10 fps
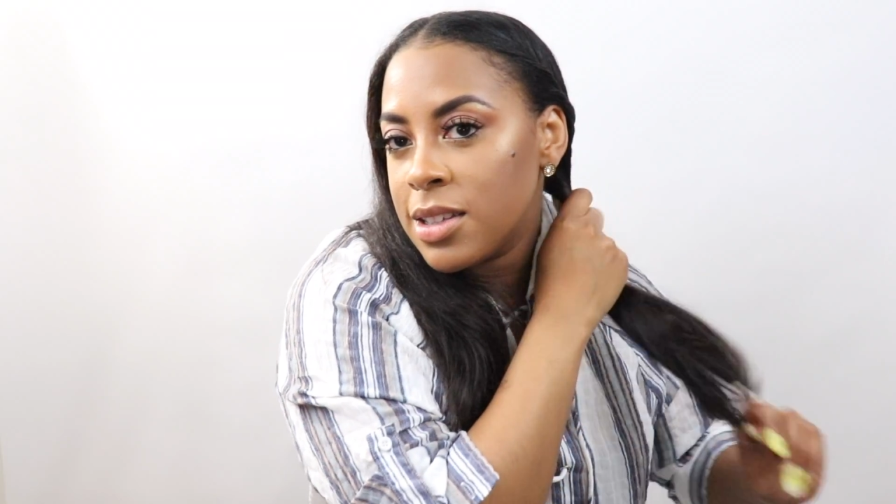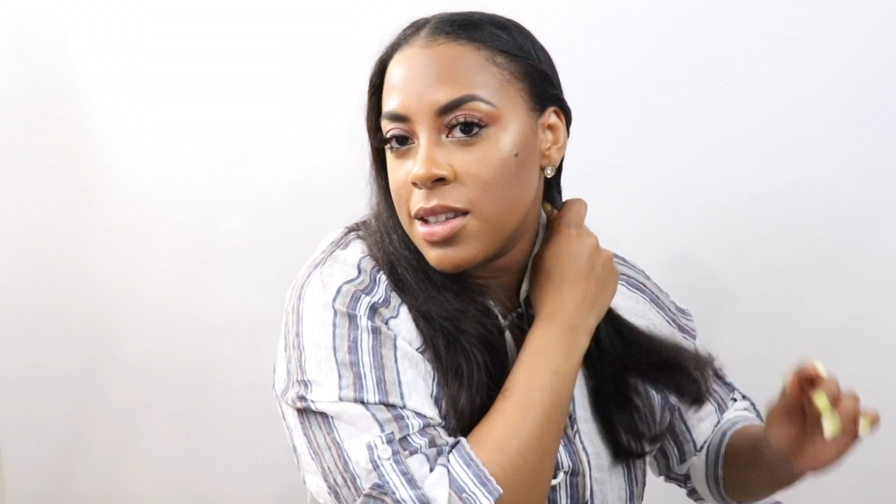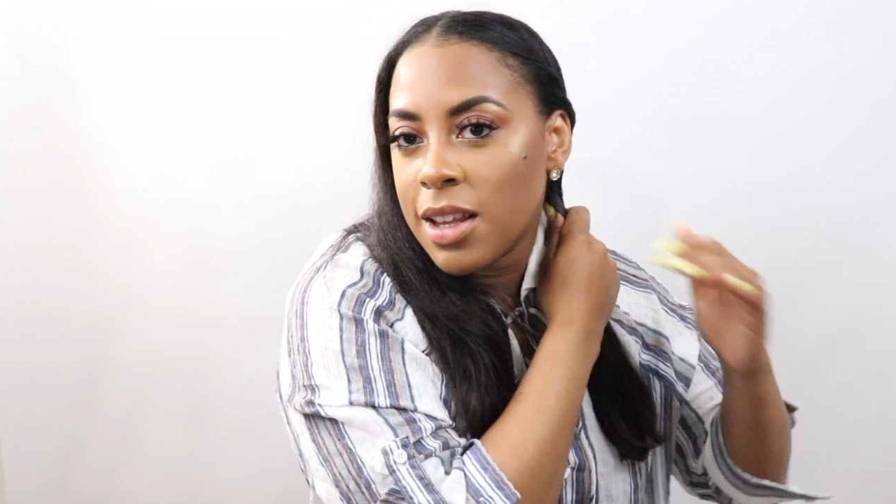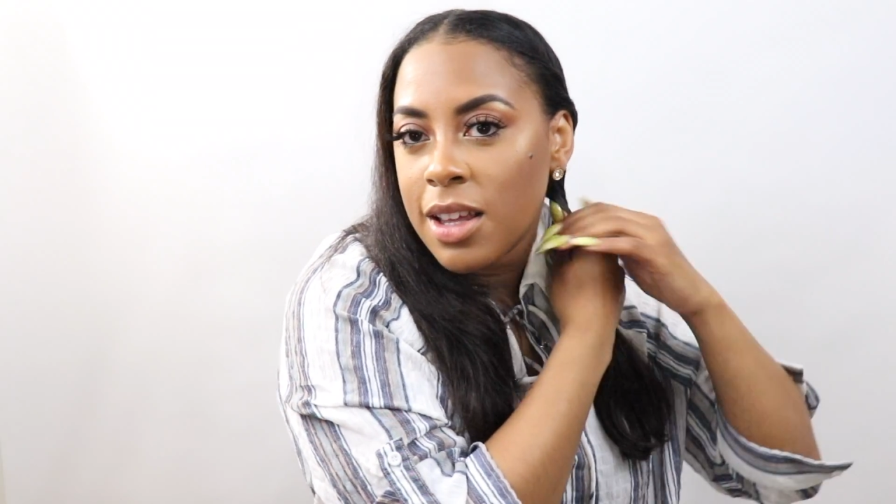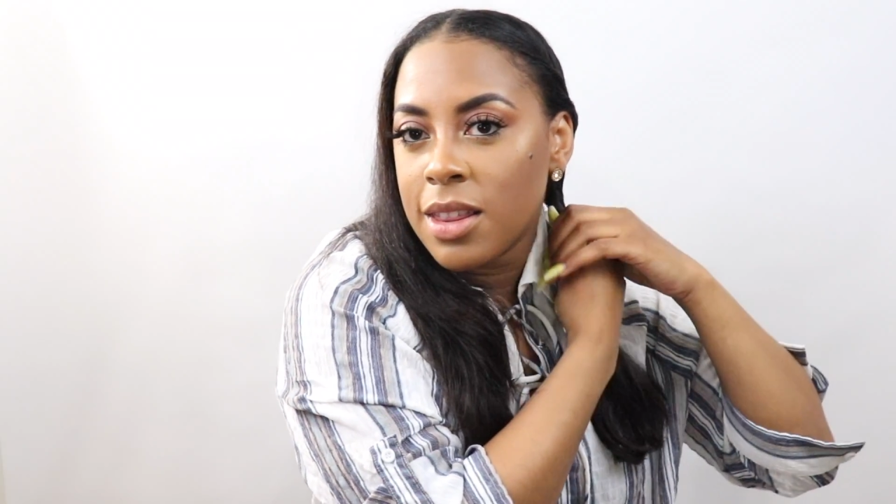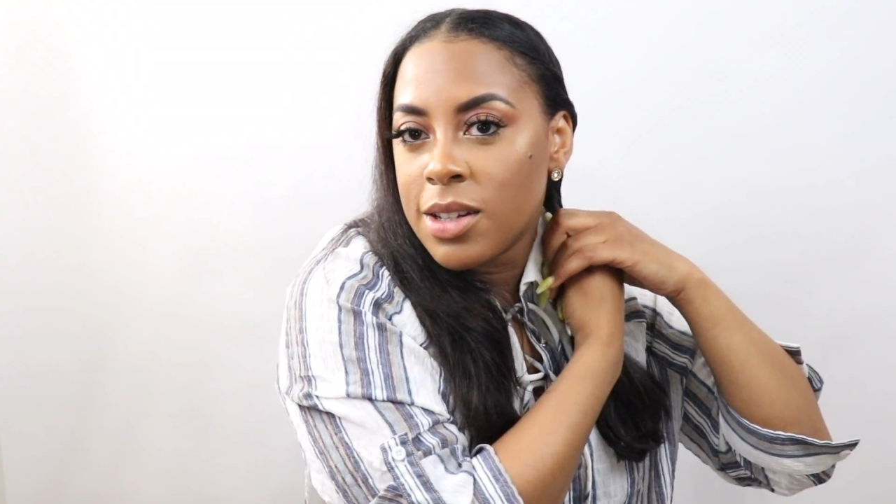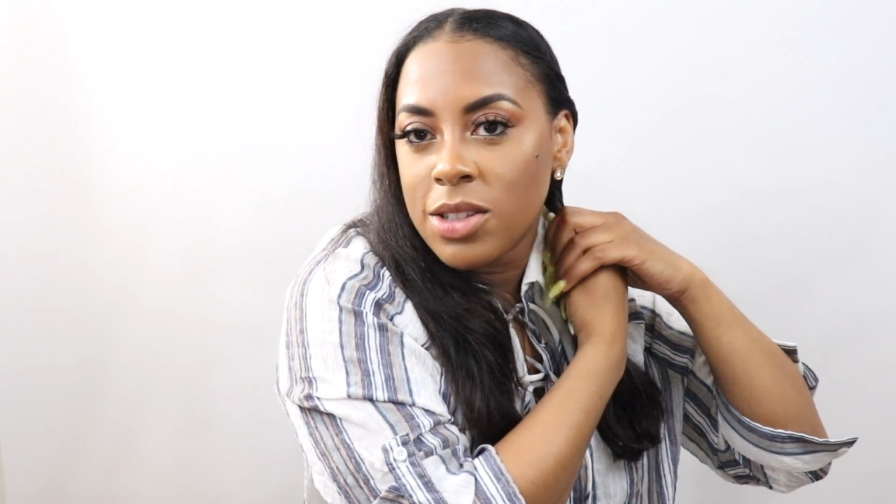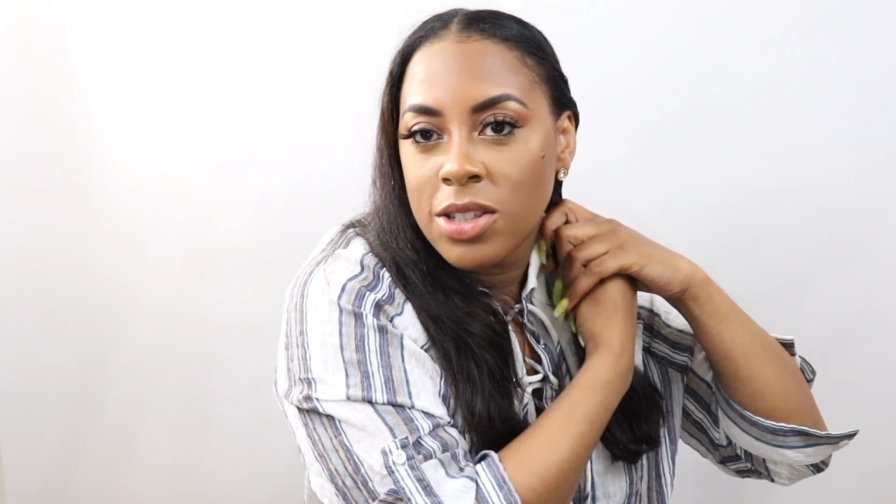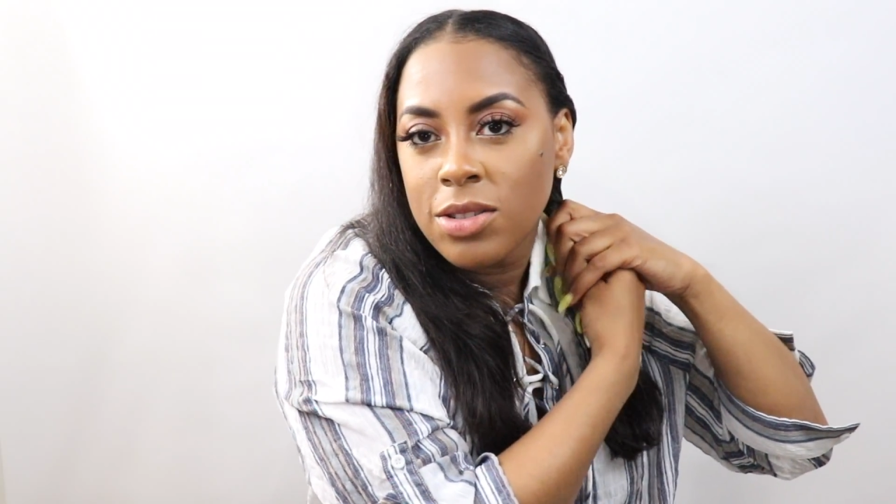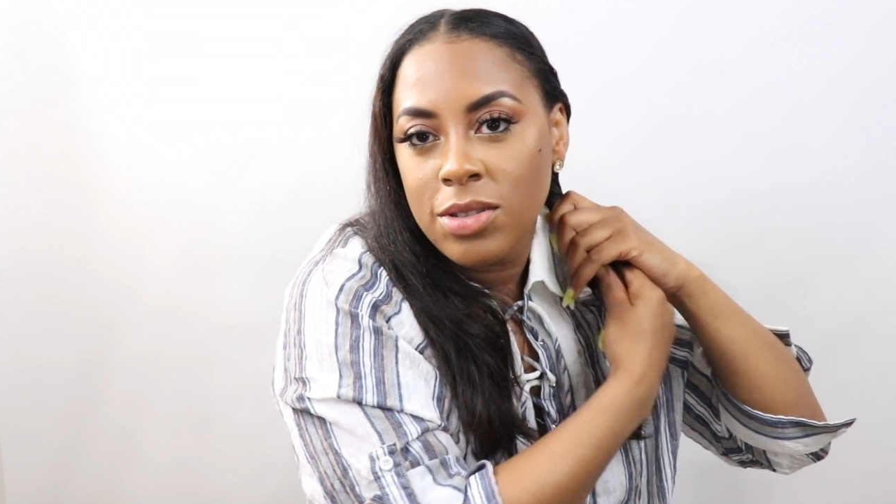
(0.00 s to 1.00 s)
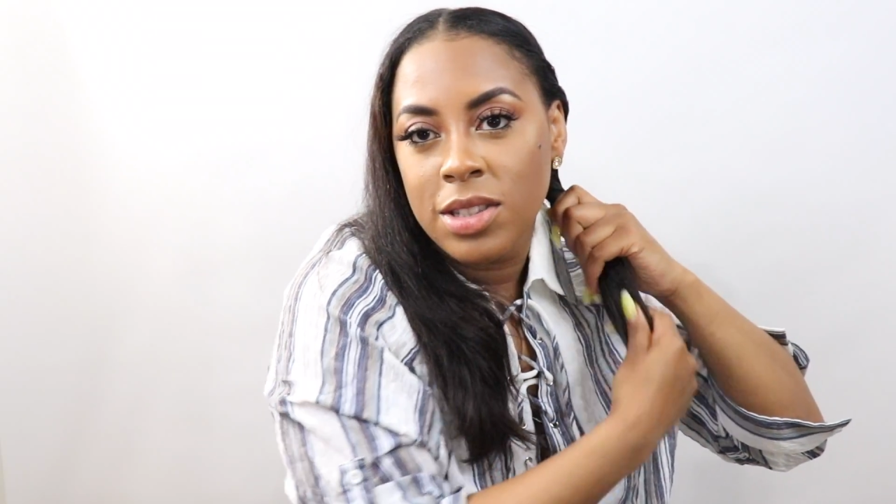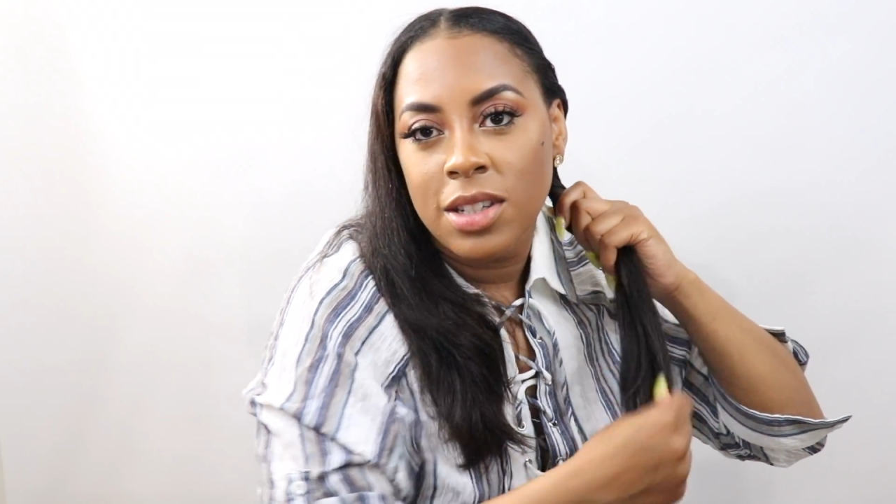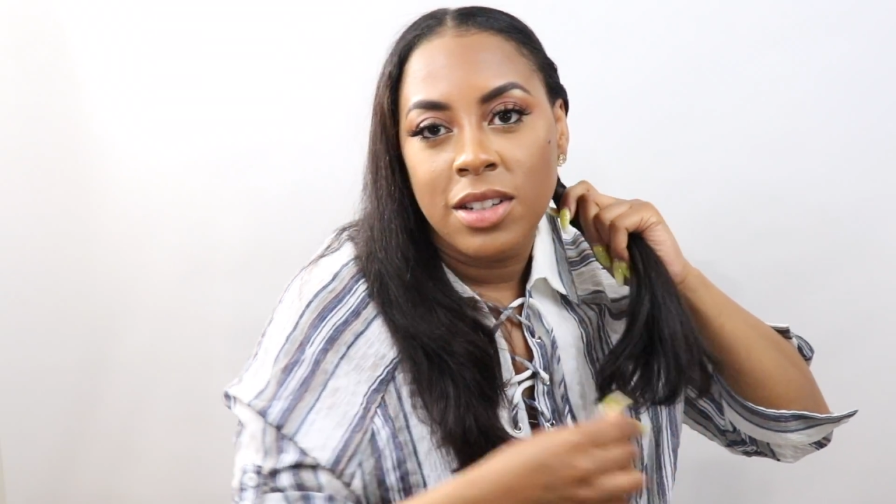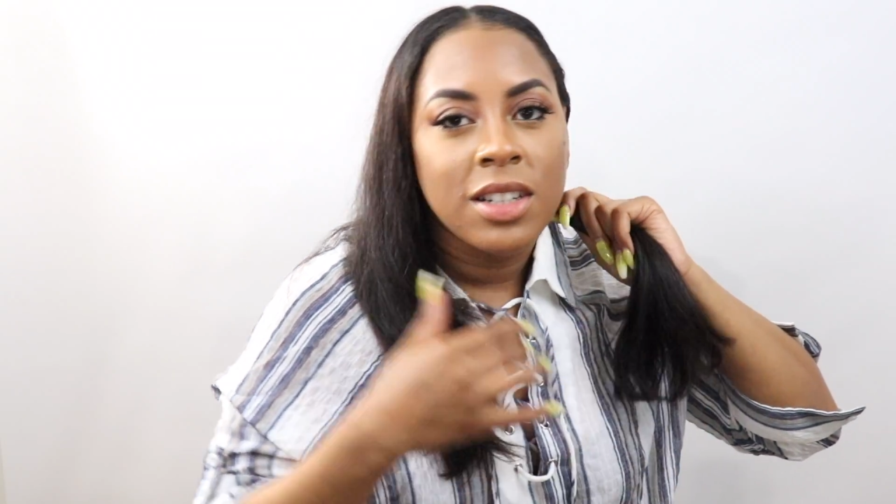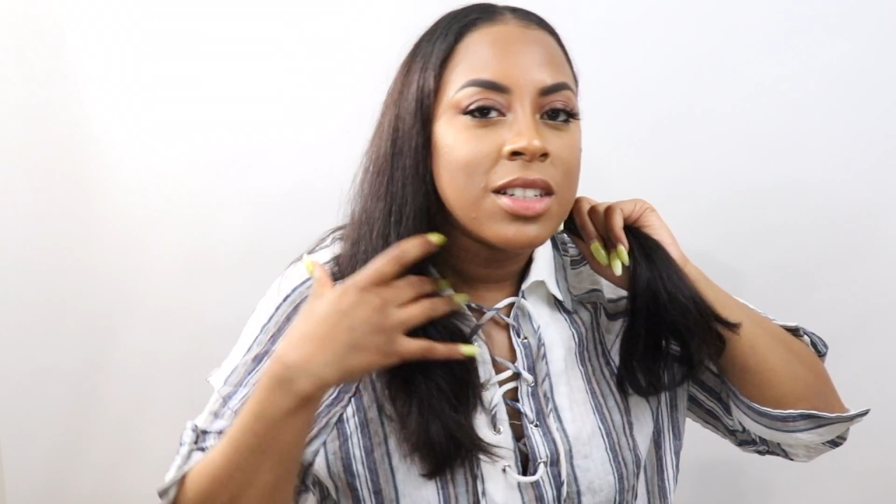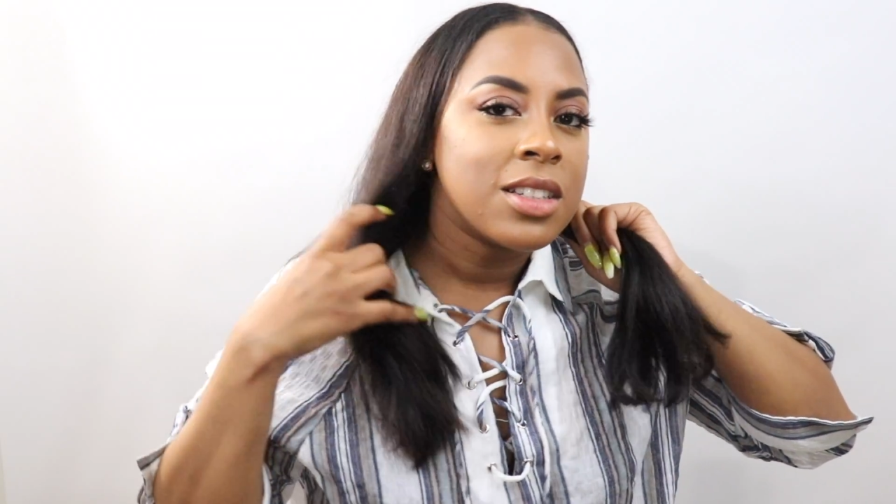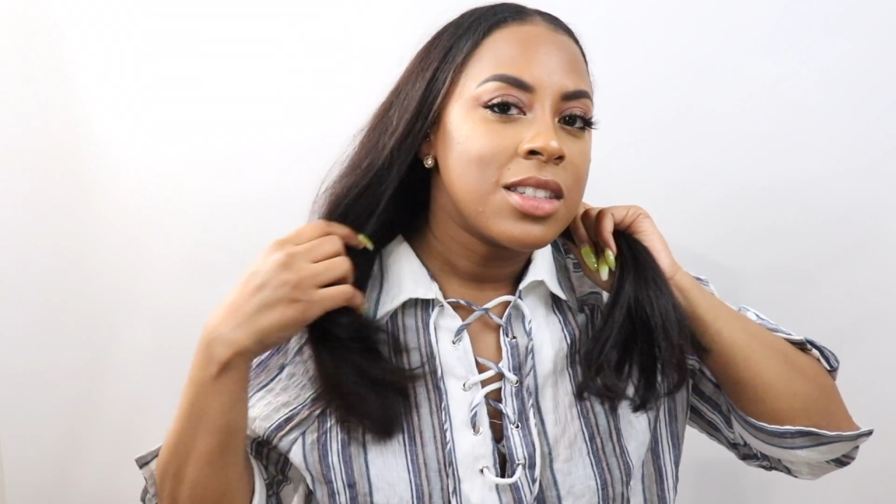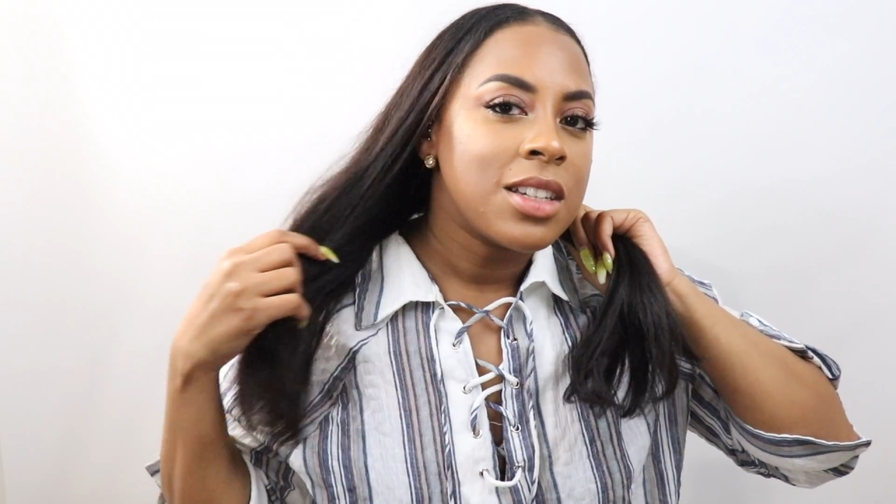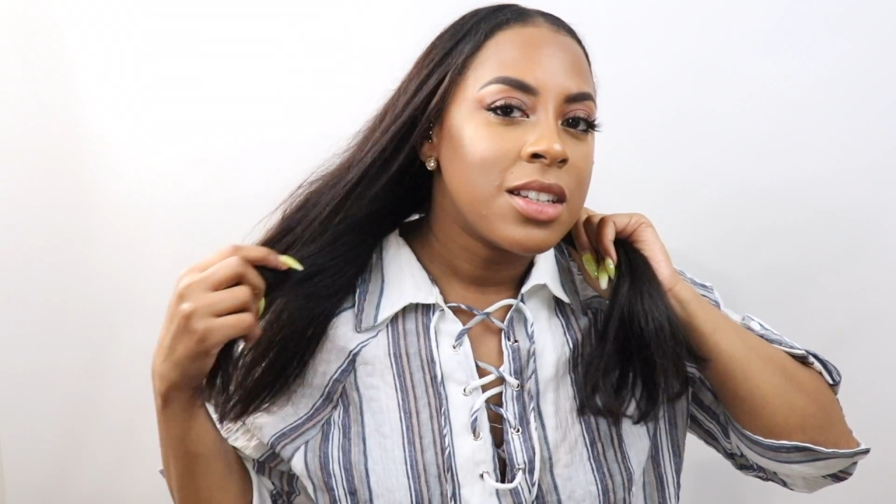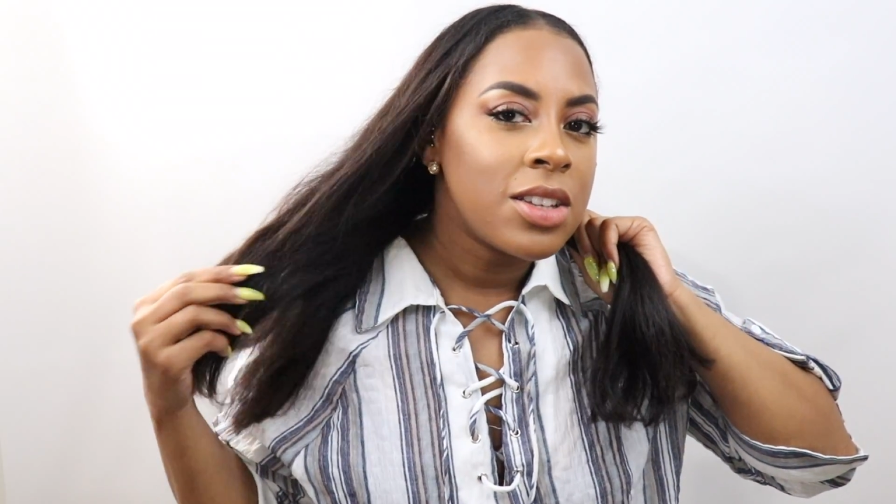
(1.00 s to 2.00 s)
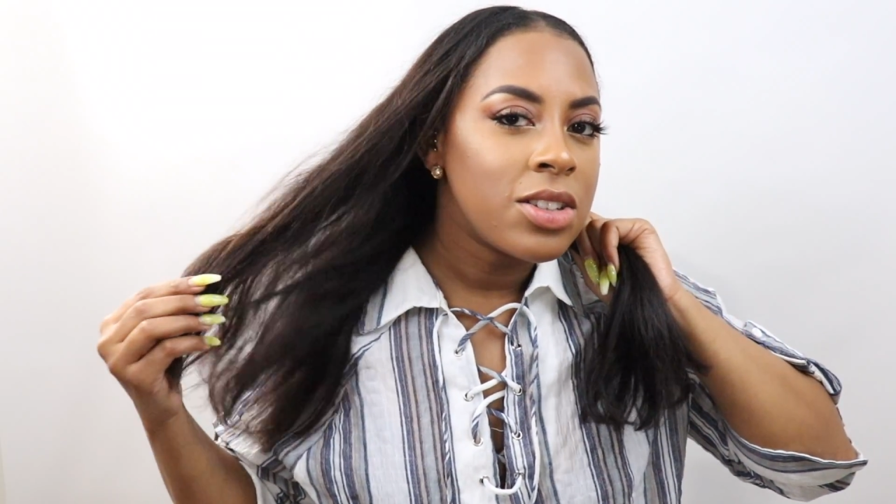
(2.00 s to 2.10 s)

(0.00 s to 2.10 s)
Nothing too serious.